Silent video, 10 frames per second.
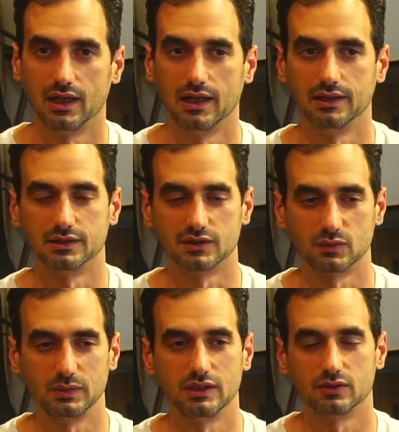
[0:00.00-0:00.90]
and to
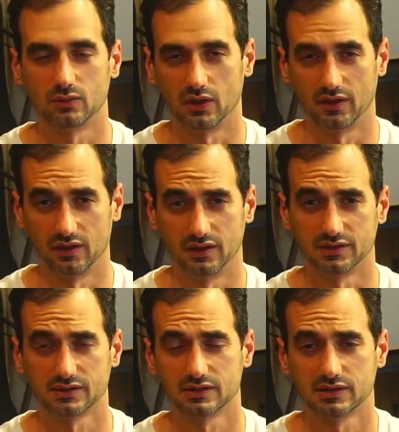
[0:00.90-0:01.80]
speak to our
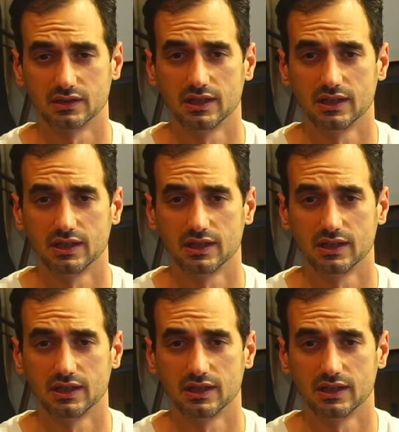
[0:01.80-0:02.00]
hearts.